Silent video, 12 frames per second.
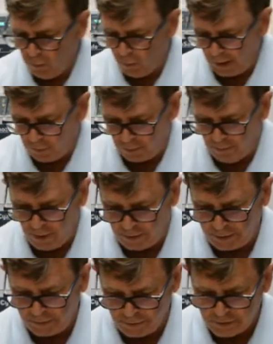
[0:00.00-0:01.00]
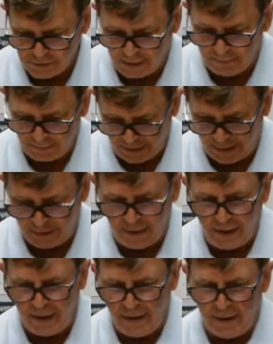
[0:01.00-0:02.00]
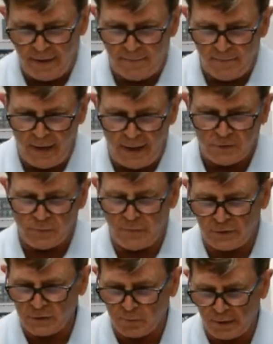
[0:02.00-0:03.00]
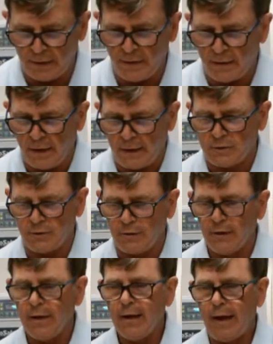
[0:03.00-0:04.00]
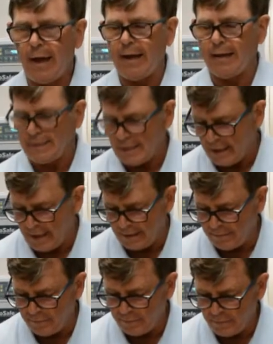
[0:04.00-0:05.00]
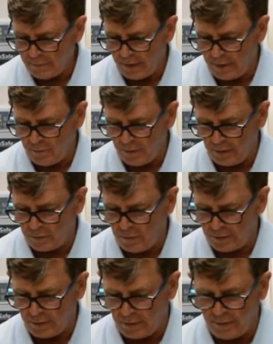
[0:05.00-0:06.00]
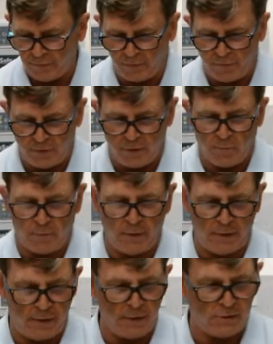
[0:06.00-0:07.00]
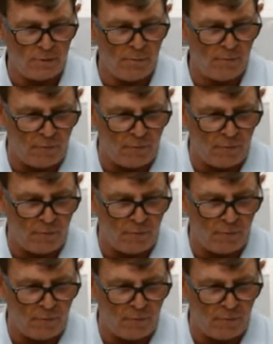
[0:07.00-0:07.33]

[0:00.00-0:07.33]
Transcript: while we're marking this up, again, as we've explained in lecture, any time that we are going to lift the fingerprint, it needs to be